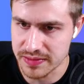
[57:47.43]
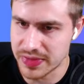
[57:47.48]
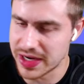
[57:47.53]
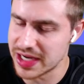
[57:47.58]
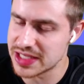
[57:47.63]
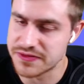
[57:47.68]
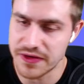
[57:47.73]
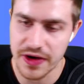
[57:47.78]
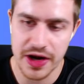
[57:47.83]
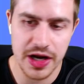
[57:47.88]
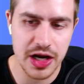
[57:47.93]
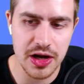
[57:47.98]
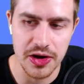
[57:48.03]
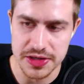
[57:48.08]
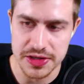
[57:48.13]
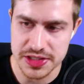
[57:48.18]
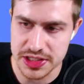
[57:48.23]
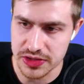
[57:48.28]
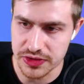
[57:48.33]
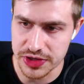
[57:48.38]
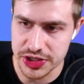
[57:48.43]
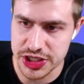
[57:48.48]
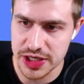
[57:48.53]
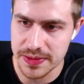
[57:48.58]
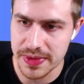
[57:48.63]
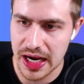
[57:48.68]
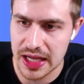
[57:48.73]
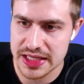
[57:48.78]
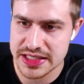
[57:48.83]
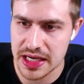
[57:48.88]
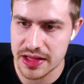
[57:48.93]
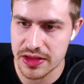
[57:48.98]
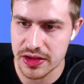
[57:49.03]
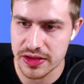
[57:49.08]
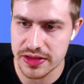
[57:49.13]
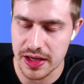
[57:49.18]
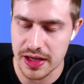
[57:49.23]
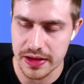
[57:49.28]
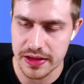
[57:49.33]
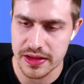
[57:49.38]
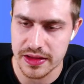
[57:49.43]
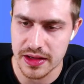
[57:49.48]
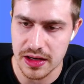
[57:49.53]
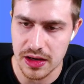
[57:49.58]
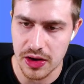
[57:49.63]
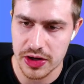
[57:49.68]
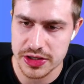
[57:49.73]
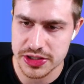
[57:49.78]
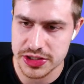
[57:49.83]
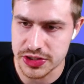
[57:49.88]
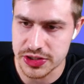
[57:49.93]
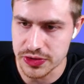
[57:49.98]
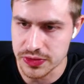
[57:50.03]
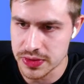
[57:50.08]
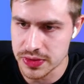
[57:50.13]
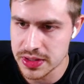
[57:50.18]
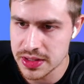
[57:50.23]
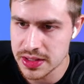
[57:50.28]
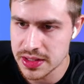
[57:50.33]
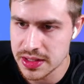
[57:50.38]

But it's very close to Richie, but I'd say the last 2.